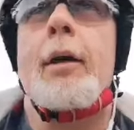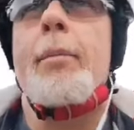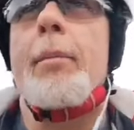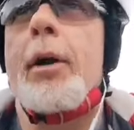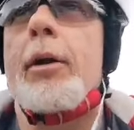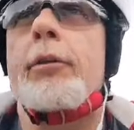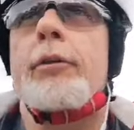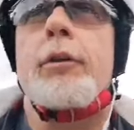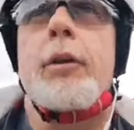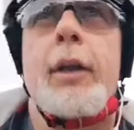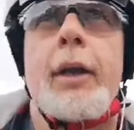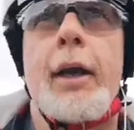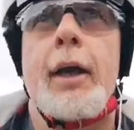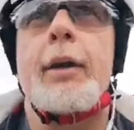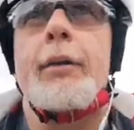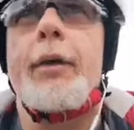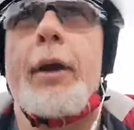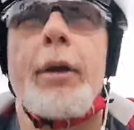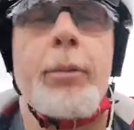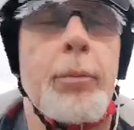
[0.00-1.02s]
emotionally
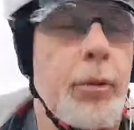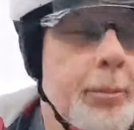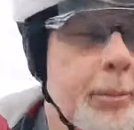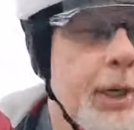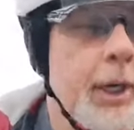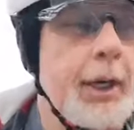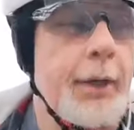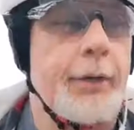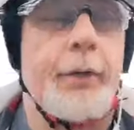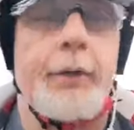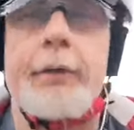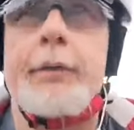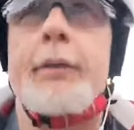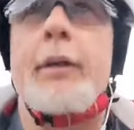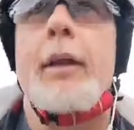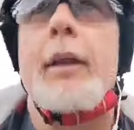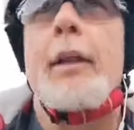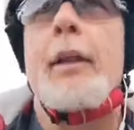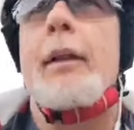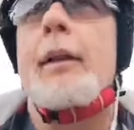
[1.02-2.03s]
unavailable partners.
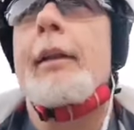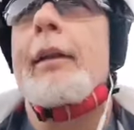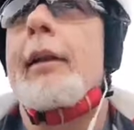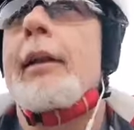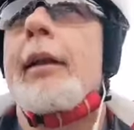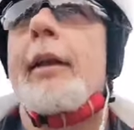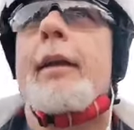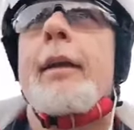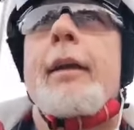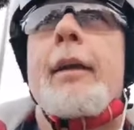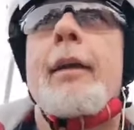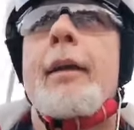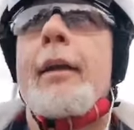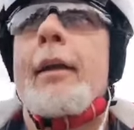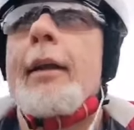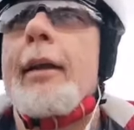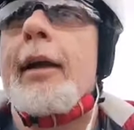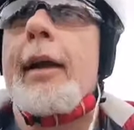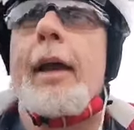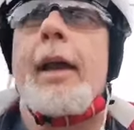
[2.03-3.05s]

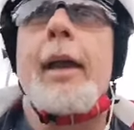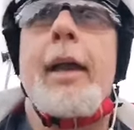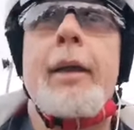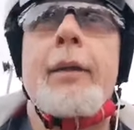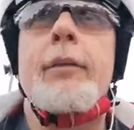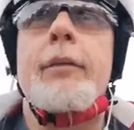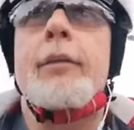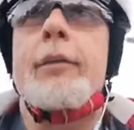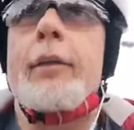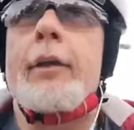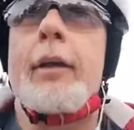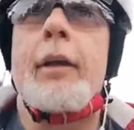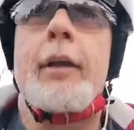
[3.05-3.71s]
And